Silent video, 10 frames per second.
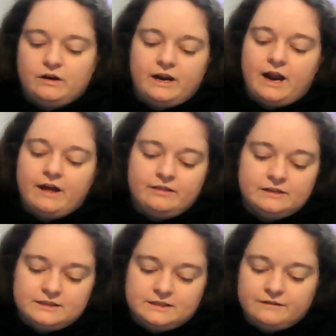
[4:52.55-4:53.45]
and
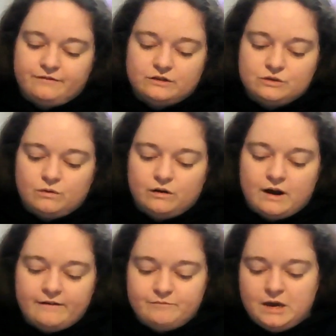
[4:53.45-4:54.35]
this is the first order
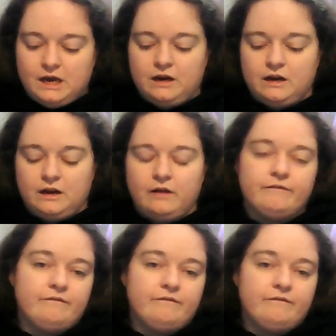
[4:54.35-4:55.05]
I've made in a